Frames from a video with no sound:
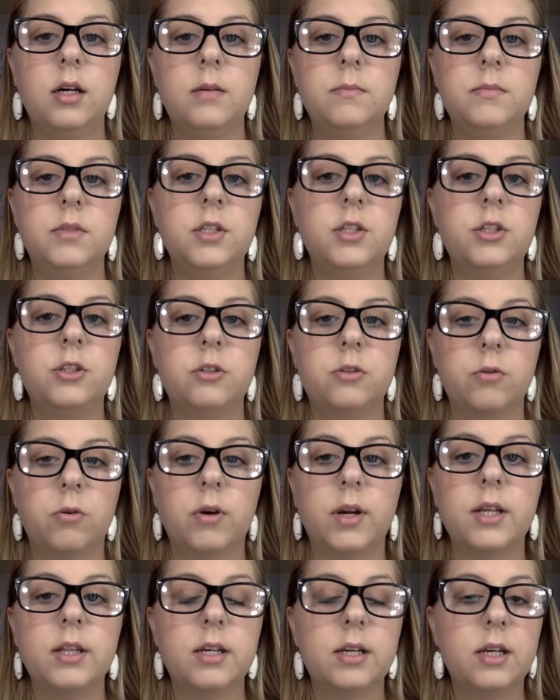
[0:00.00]

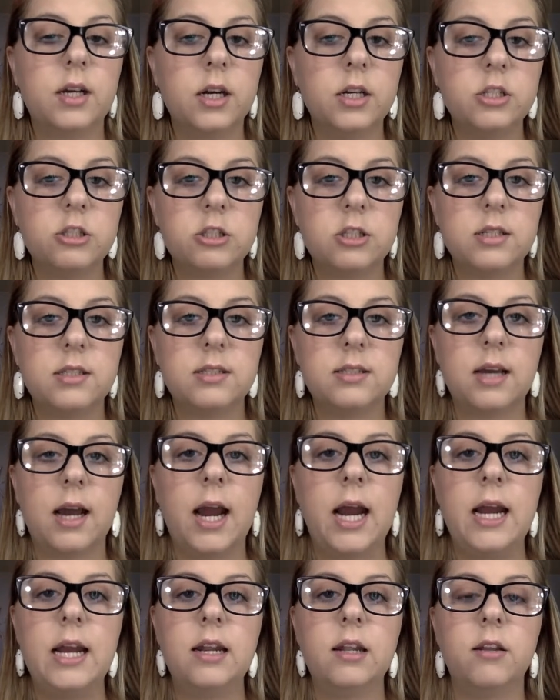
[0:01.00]
destroying the
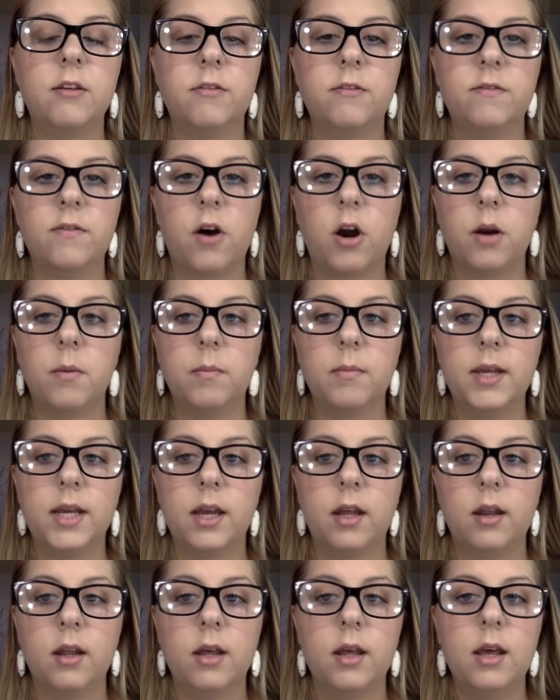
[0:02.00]
countryside and the farmland.